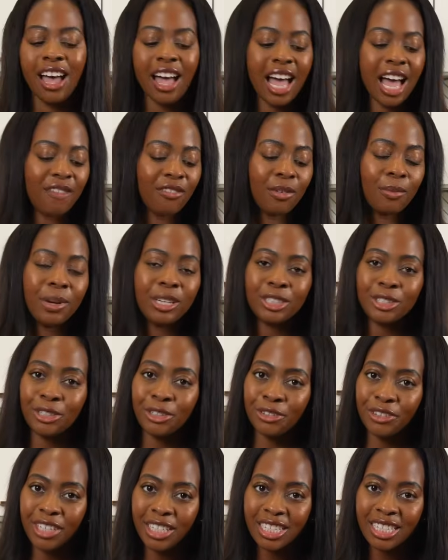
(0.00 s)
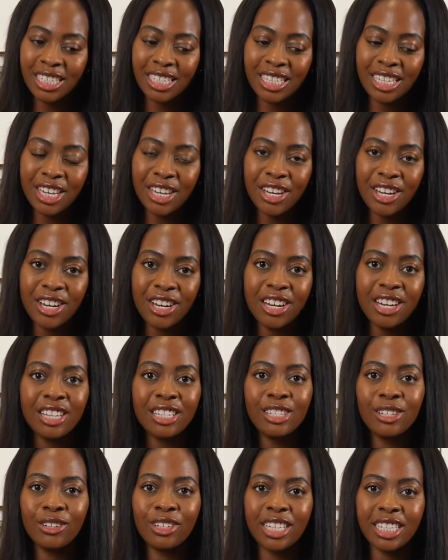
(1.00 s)
I have a bunch of ingredients here,
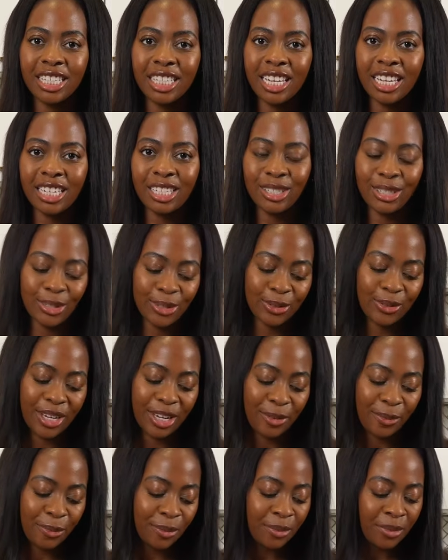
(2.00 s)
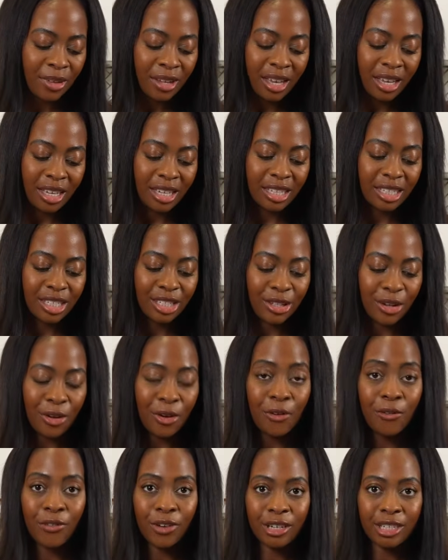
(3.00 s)
so let's get into it.
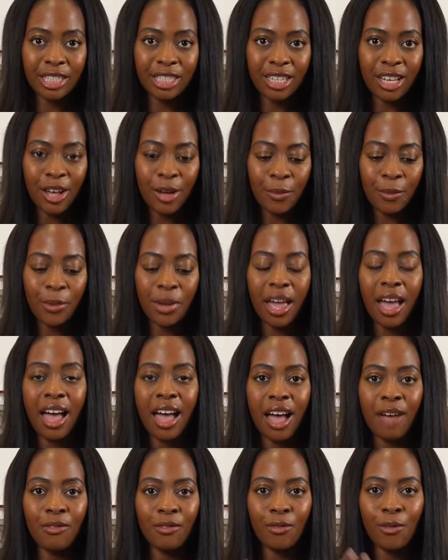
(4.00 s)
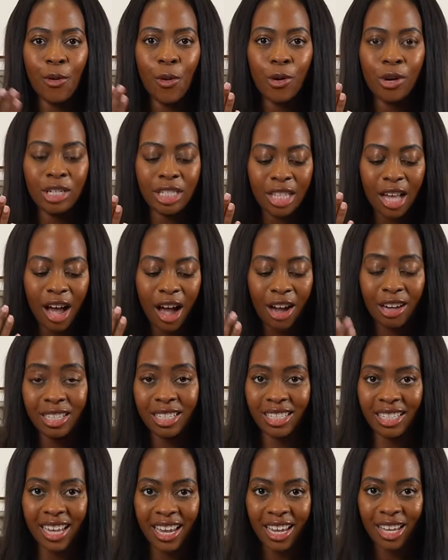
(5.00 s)
So first up, we have, of course, our
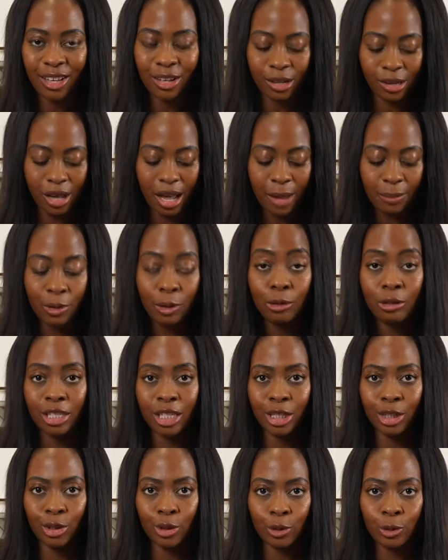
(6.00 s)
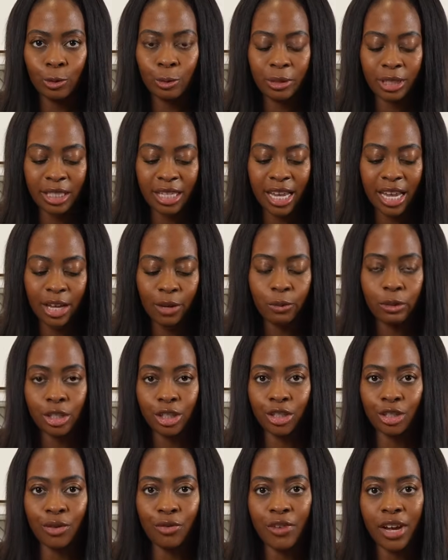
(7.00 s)
steak. I'm using cube steak, which
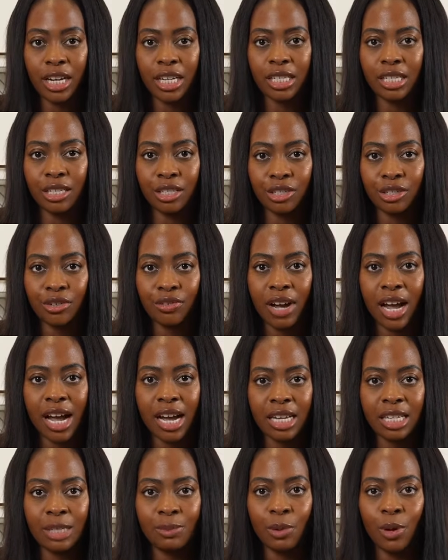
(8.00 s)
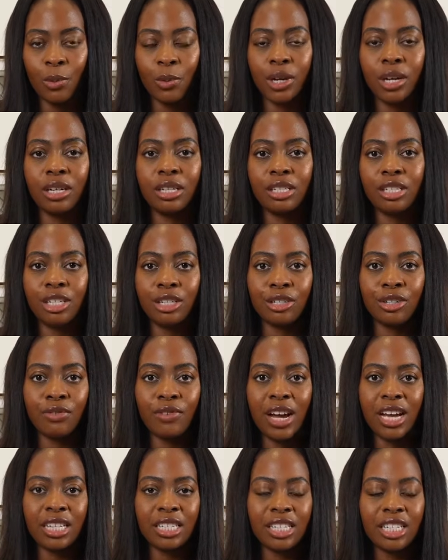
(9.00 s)
is already tenderized, but we're gonna
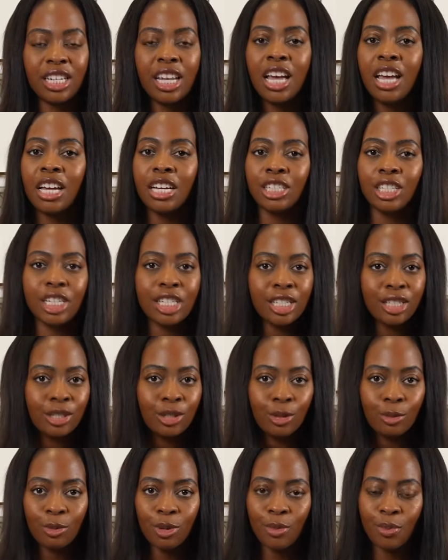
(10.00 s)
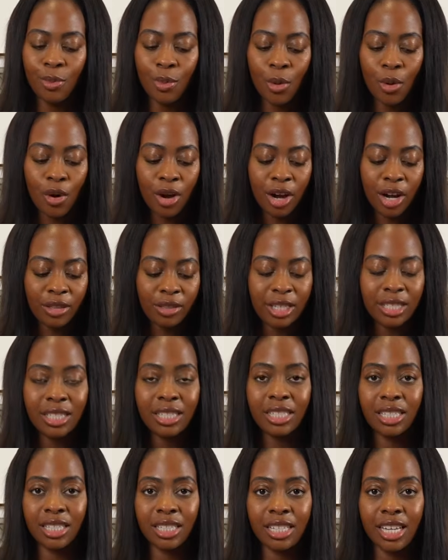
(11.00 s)
tenderize it just a little bit more. This
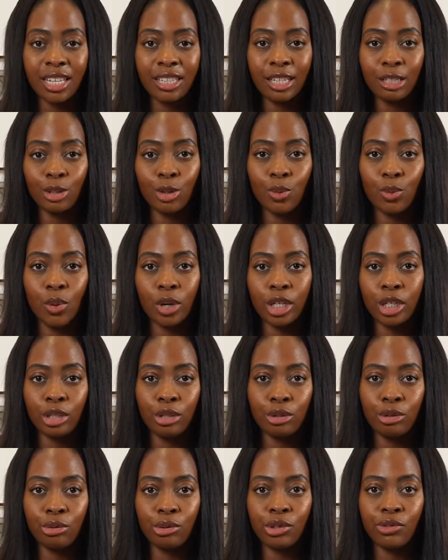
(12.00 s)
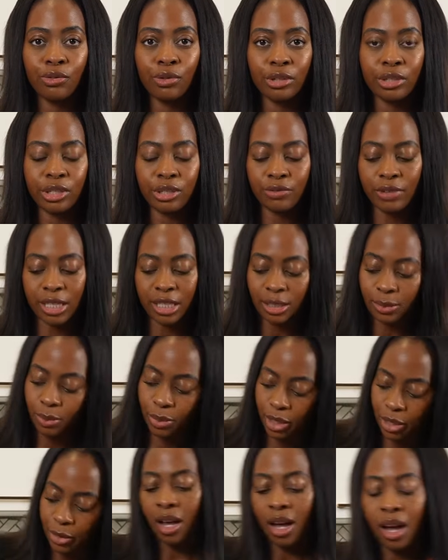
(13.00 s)
is the steak that you wanna use for this
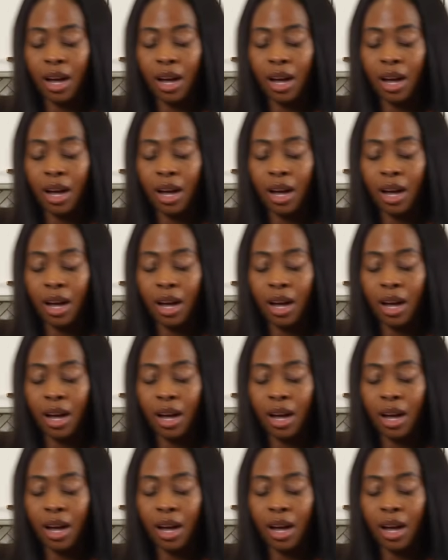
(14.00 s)
recipe.